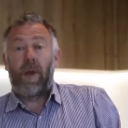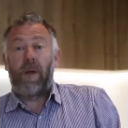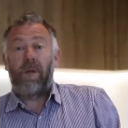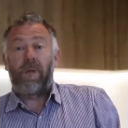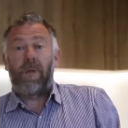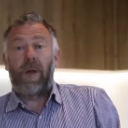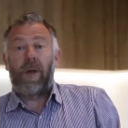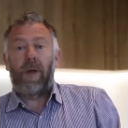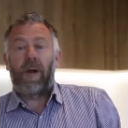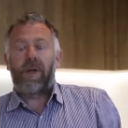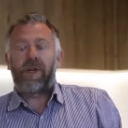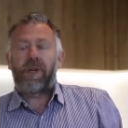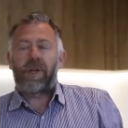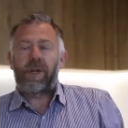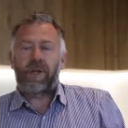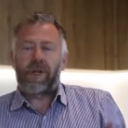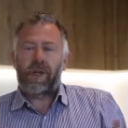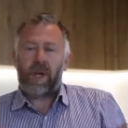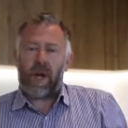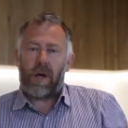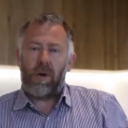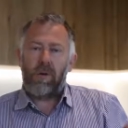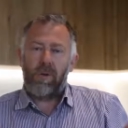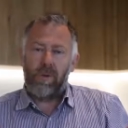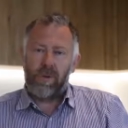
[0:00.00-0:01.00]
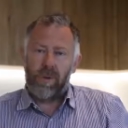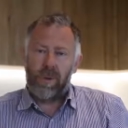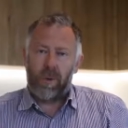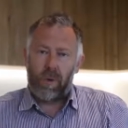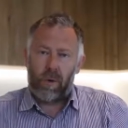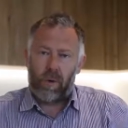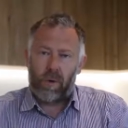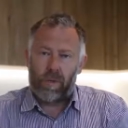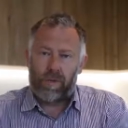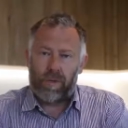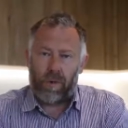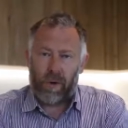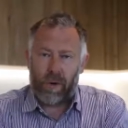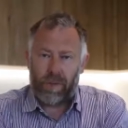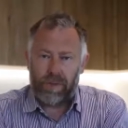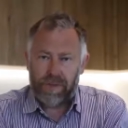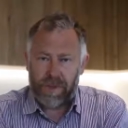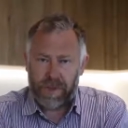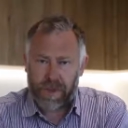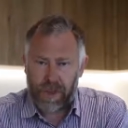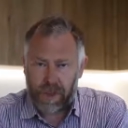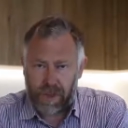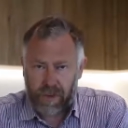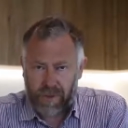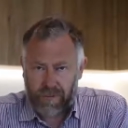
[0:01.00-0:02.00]
that shows your
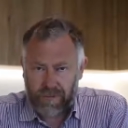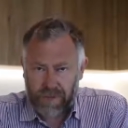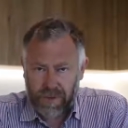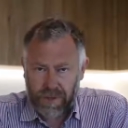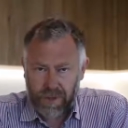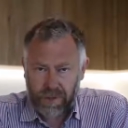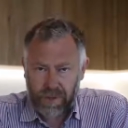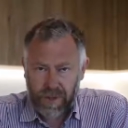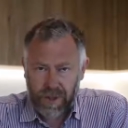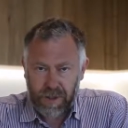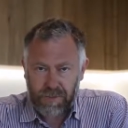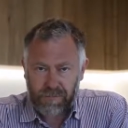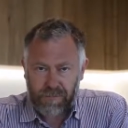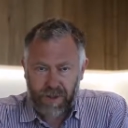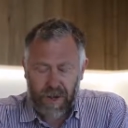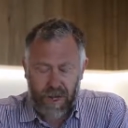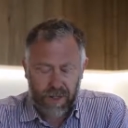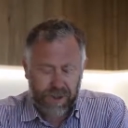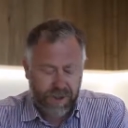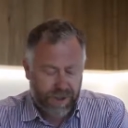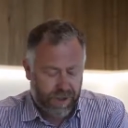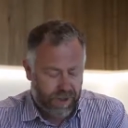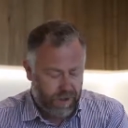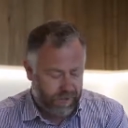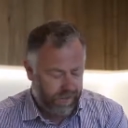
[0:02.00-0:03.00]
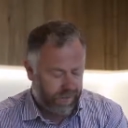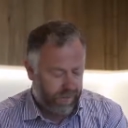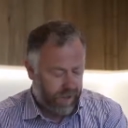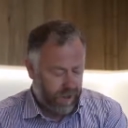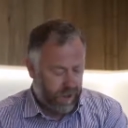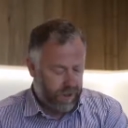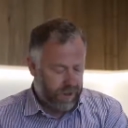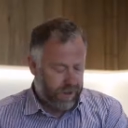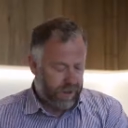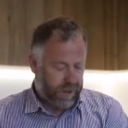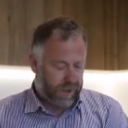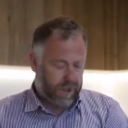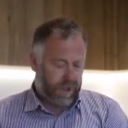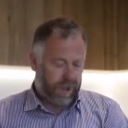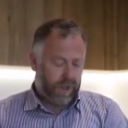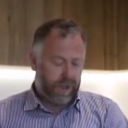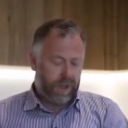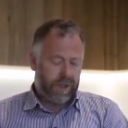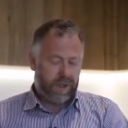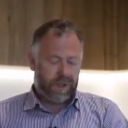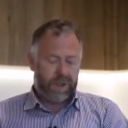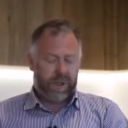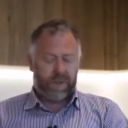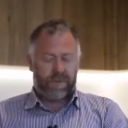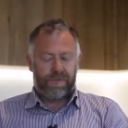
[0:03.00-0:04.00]
property off to its best
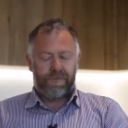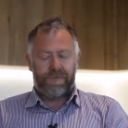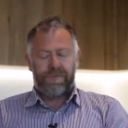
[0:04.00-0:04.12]
advantage.